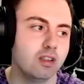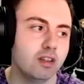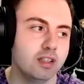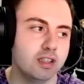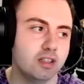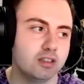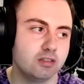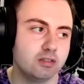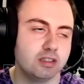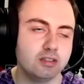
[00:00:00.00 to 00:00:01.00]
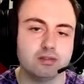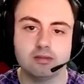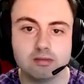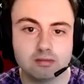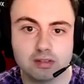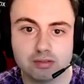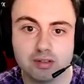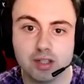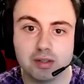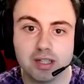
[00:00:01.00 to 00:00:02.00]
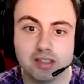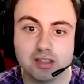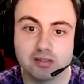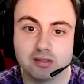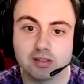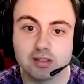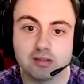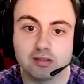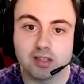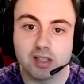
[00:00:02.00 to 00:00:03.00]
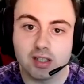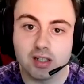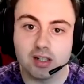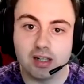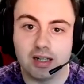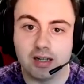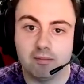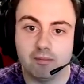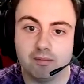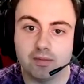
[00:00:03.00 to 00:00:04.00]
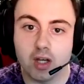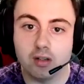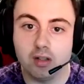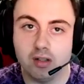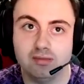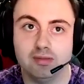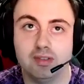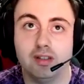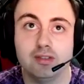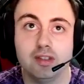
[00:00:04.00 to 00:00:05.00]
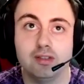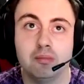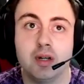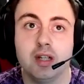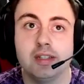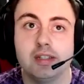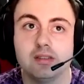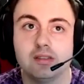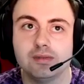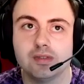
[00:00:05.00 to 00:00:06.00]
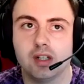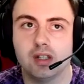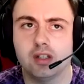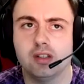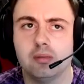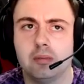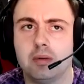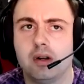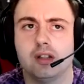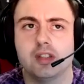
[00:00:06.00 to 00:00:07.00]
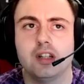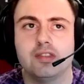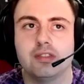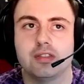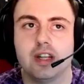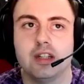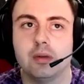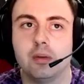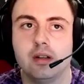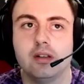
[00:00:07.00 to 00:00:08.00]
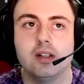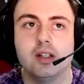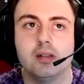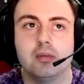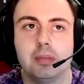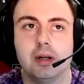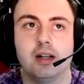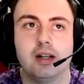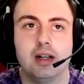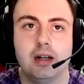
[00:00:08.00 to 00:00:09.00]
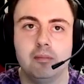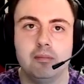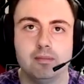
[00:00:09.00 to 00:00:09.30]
Like you go to all these different locations and oh my I don't know if I have a favourite one, but